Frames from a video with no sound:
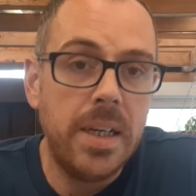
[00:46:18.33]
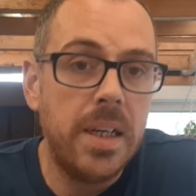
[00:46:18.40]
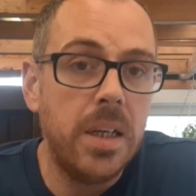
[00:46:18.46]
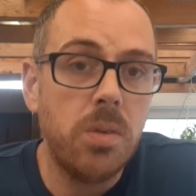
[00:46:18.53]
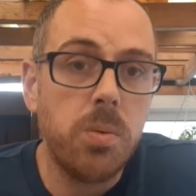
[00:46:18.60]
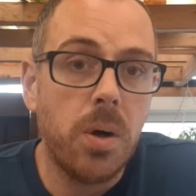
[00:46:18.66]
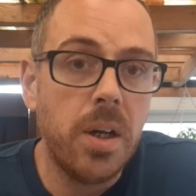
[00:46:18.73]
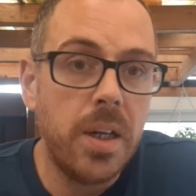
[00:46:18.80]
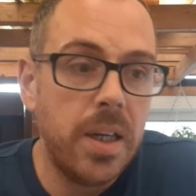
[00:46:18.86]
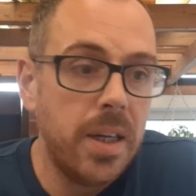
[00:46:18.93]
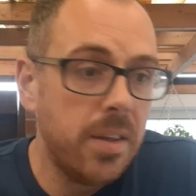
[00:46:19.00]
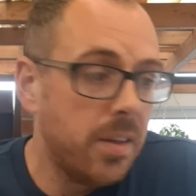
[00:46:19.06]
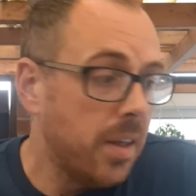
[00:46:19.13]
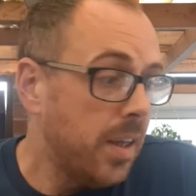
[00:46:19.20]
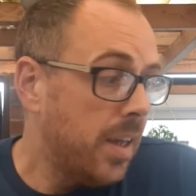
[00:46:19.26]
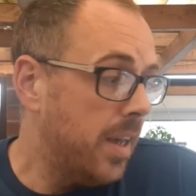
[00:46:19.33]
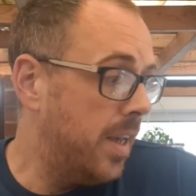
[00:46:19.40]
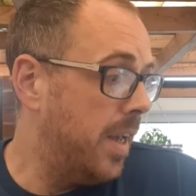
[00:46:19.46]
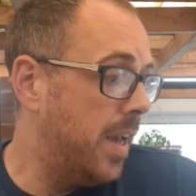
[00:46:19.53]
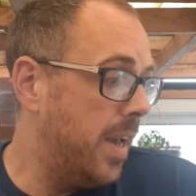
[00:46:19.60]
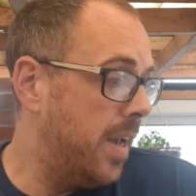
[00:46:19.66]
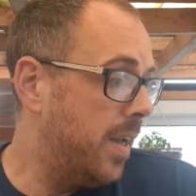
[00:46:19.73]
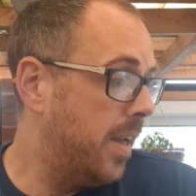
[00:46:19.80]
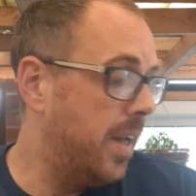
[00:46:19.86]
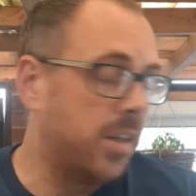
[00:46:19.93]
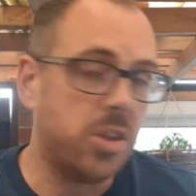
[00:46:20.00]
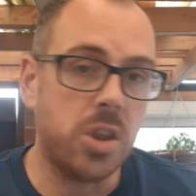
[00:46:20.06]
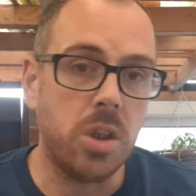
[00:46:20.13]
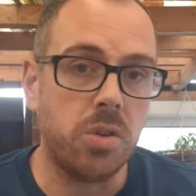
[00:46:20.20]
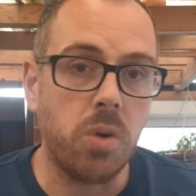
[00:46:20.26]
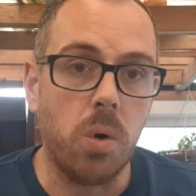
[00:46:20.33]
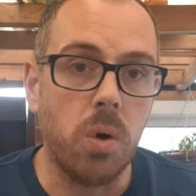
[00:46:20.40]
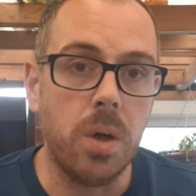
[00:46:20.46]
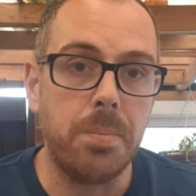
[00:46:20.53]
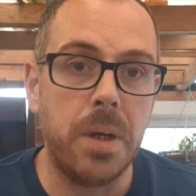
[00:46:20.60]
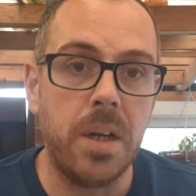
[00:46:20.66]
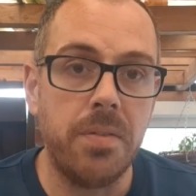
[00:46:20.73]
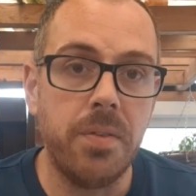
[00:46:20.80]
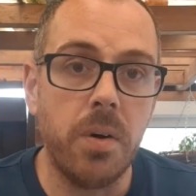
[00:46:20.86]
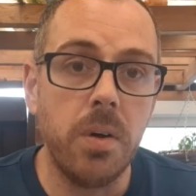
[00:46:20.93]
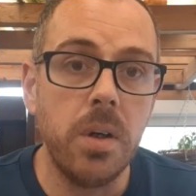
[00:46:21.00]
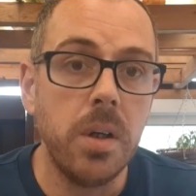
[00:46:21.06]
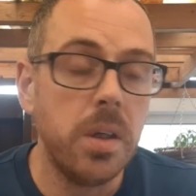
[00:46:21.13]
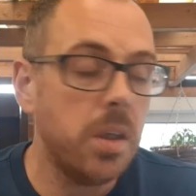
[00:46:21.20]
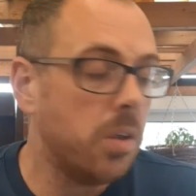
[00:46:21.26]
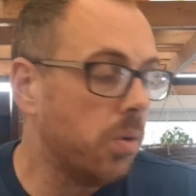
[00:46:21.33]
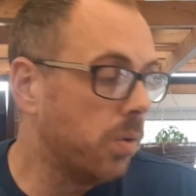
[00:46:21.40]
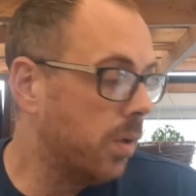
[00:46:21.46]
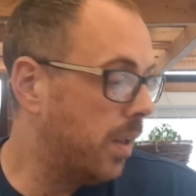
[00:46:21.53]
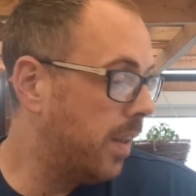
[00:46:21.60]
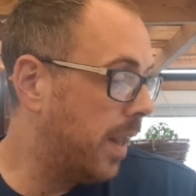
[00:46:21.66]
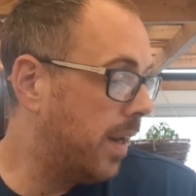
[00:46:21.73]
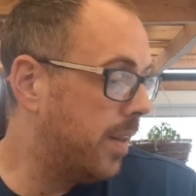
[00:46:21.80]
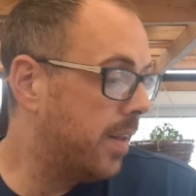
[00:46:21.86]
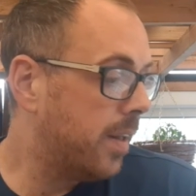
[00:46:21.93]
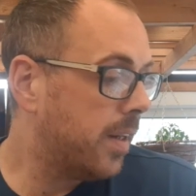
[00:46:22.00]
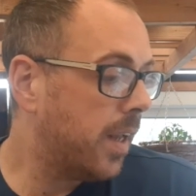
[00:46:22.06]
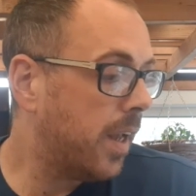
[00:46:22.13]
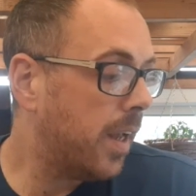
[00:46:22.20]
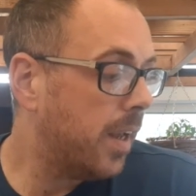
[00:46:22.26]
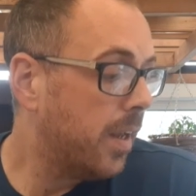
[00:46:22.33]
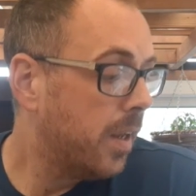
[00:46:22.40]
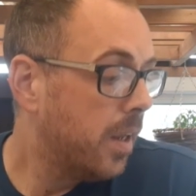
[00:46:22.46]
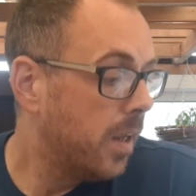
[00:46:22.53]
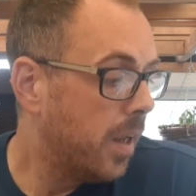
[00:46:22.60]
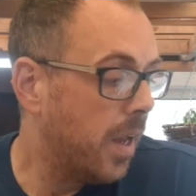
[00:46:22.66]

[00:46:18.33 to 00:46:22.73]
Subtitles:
It is what it is. It's just all a bit of fun, you know, at the end of the day,